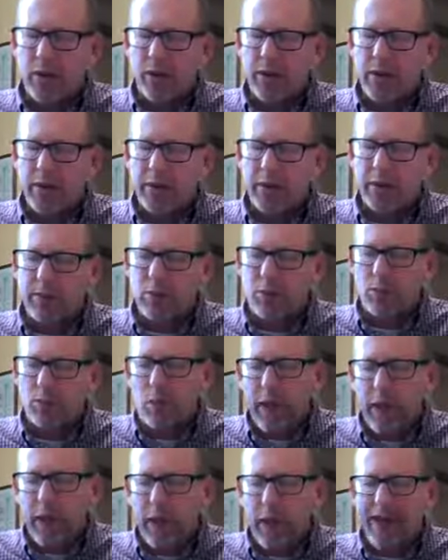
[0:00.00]
And we just
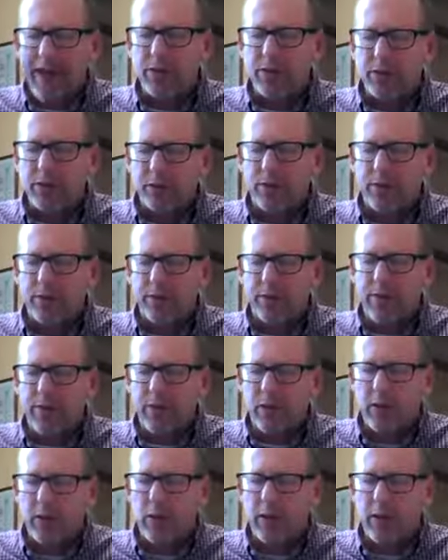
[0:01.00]
we ask, Lord,
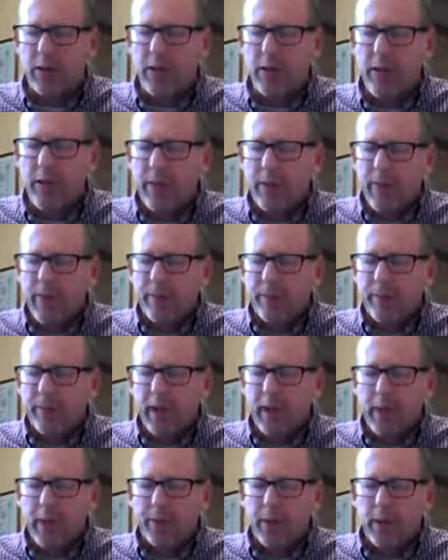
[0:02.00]
that you would
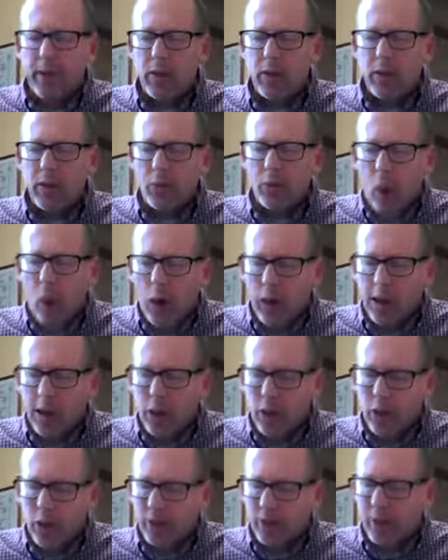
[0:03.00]
uh, that you would
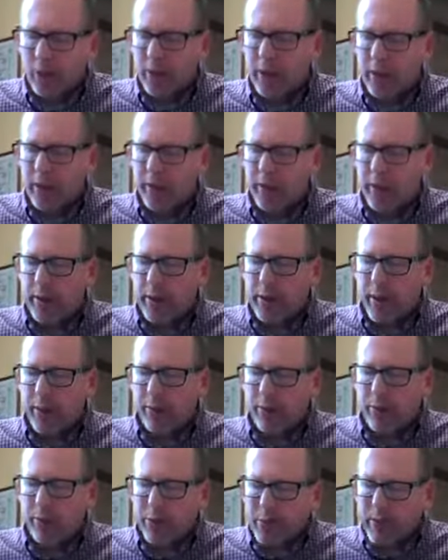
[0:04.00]
watch over and
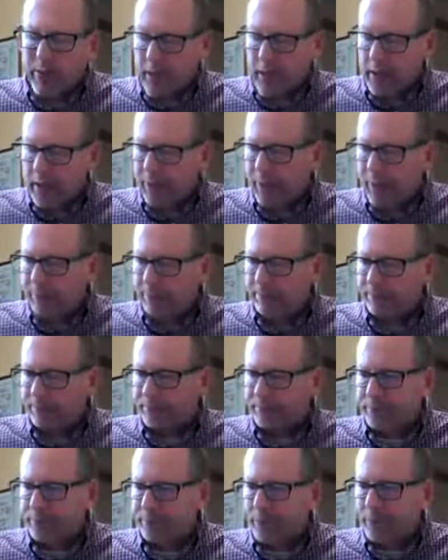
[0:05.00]
protect them.
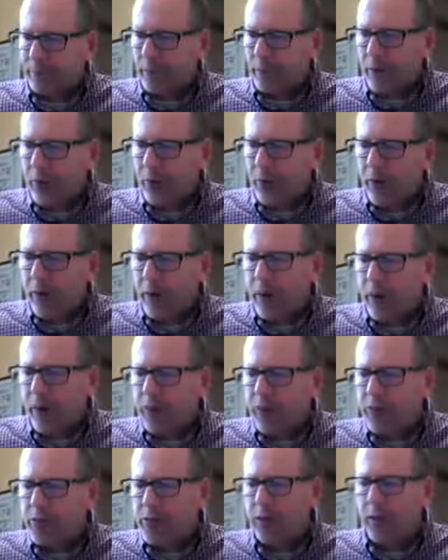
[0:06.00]
We pray for
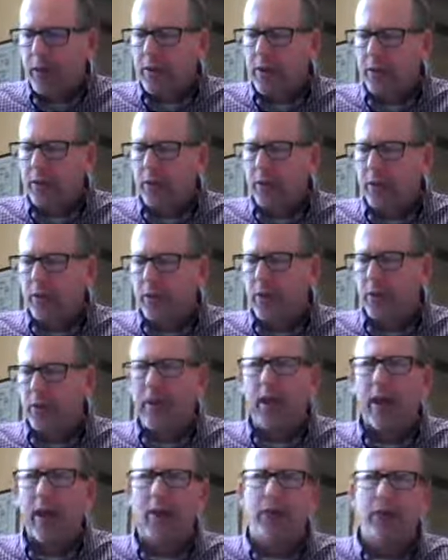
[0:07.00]
those who are dealing
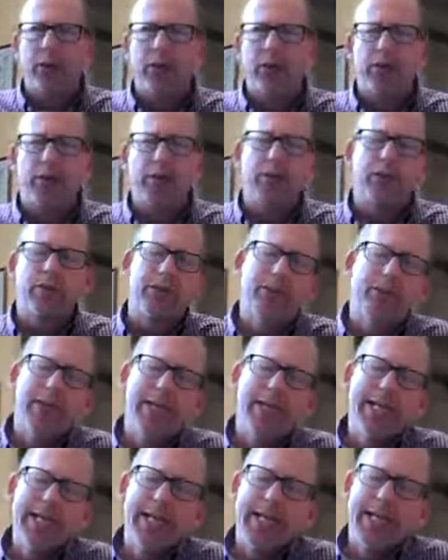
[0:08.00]
with health issues
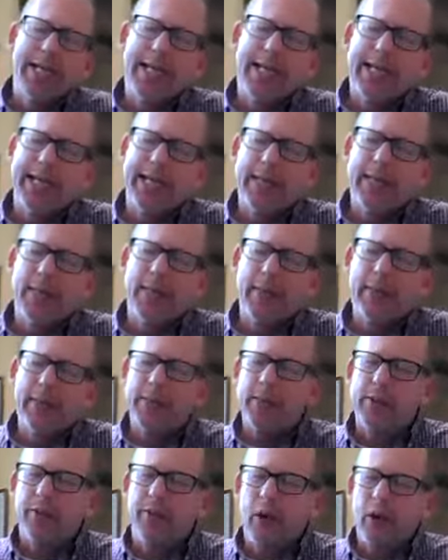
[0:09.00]
uh, in the
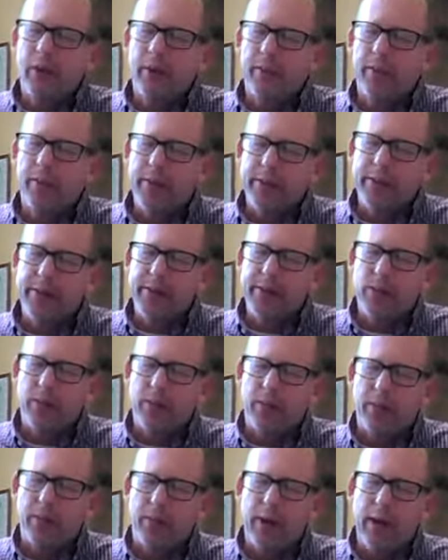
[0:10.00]
midst of all of this, and
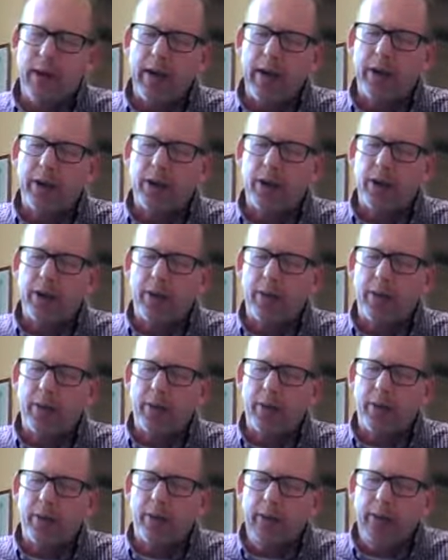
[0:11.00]
we pray, Lord, you
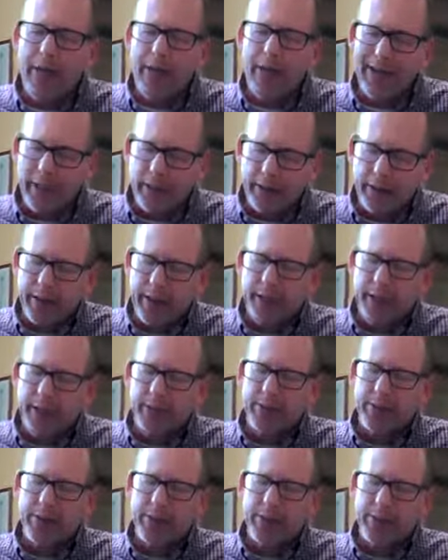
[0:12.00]
would bring healing
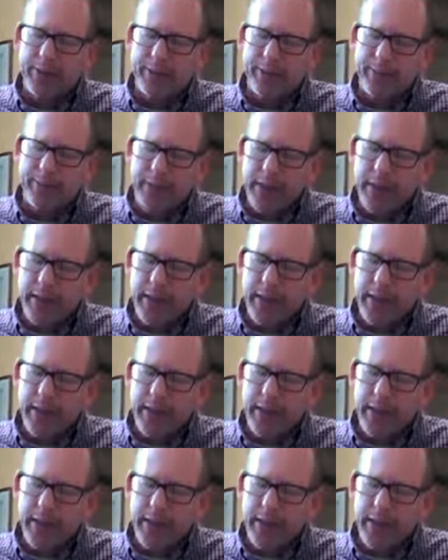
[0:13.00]
to them.